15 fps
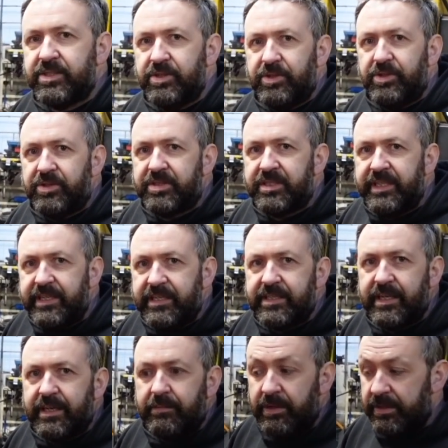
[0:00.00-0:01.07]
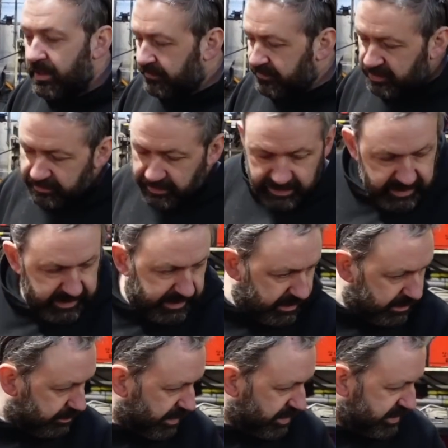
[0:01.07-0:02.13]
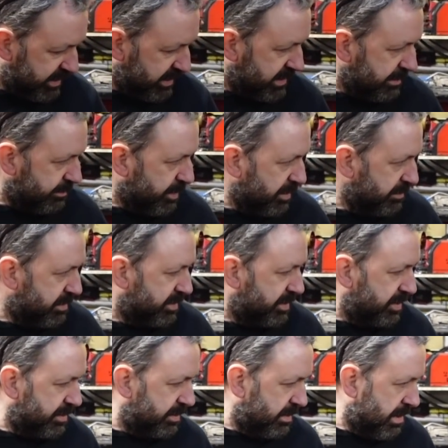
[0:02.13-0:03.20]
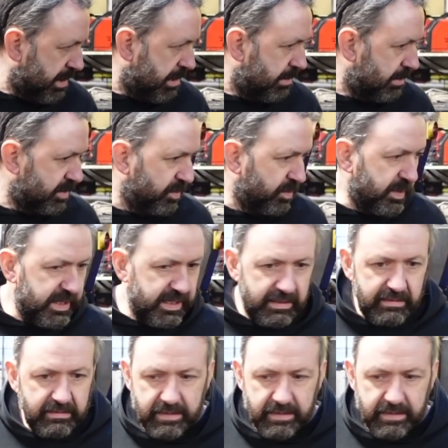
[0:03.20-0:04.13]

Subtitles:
exhaust, intake. Well, no, I've done most intake pipes are done somewhere.